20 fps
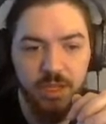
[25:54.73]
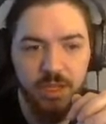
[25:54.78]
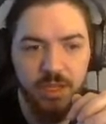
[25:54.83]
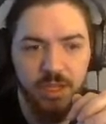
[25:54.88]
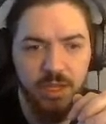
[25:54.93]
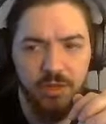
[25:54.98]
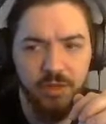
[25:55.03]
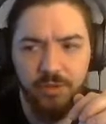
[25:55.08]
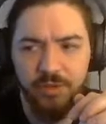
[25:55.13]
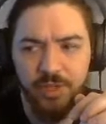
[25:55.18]
I
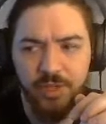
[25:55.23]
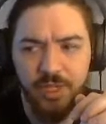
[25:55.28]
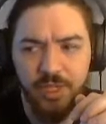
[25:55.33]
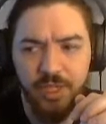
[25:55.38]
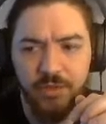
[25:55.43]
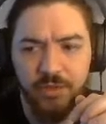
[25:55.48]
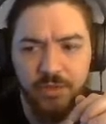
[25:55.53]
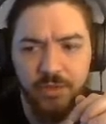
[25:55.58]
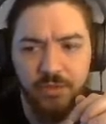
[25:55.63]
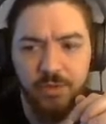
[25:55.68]
don't think
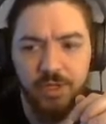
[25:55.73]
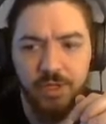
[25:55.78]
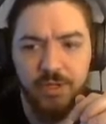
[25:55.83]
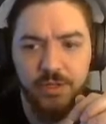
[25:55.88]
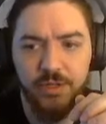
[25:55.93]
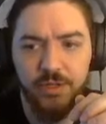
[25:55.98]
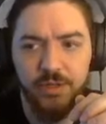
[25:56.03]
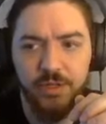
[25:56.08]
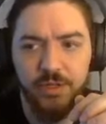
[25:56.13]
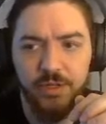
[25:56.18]
Halo 3 could
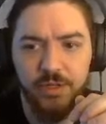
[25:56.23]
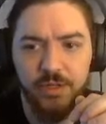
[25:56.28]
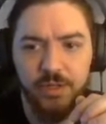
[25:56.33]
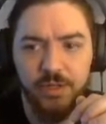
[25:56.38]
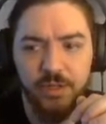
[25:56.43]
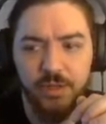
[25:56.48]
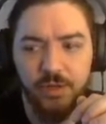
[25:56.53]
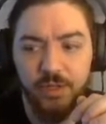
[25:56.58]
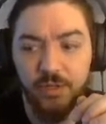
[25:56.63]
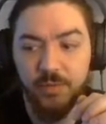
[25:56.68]
do it.
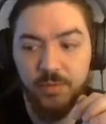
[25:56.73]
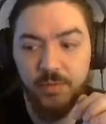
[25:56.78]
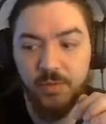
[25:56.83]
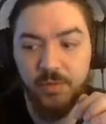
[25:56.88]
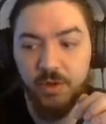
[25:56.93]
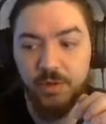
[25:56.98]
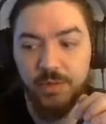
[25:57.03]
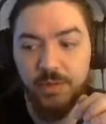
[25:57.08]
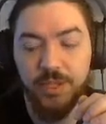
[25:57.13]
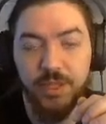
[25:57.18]
I could be
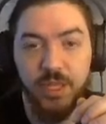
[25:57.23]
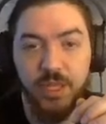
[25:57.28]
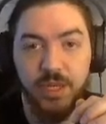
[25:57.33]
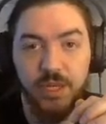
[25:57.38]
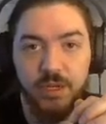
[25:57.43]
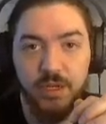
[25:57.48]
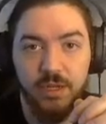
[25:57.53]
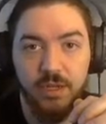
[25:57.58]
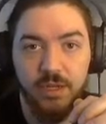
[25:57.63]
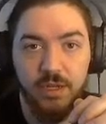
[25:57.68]
wrong about that,
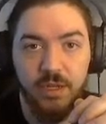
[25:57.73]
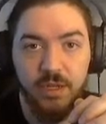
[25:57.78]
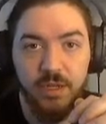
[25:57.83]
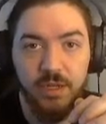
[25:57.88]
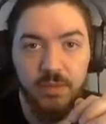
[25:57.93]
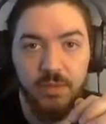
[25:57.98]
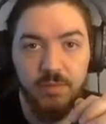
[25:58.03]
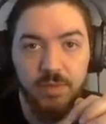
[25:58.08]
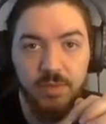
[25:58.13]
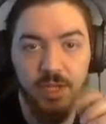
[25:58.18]

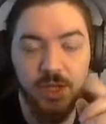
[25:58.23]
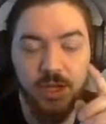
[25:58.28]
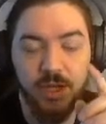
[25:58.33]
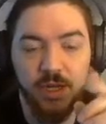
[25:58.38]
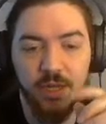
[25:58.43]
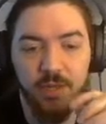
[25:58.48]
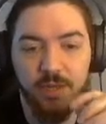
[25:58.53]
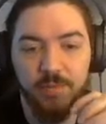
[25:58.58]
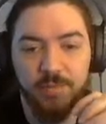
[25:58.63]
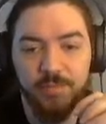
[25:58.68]
but
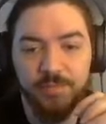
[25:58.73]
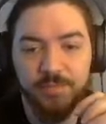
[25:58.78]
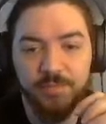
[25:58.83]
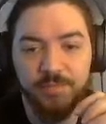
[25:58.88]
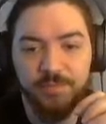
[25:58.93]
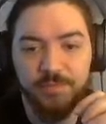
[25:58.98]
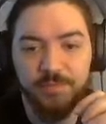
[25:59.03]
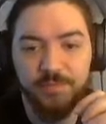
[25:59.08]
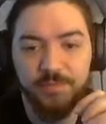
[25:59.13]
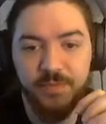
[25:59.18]
I
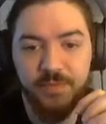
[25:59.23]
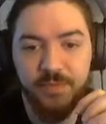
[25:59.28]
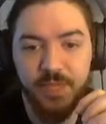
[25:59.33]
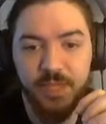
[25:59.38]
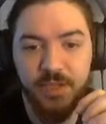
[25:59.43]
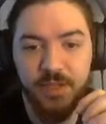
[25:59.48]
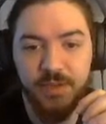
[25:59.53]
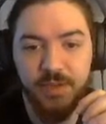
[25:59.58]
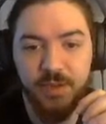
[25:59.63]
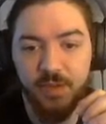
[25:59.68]

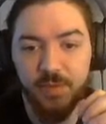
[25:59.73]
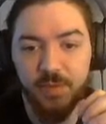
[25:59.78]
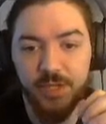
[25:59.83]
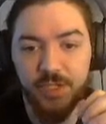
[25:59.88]
might just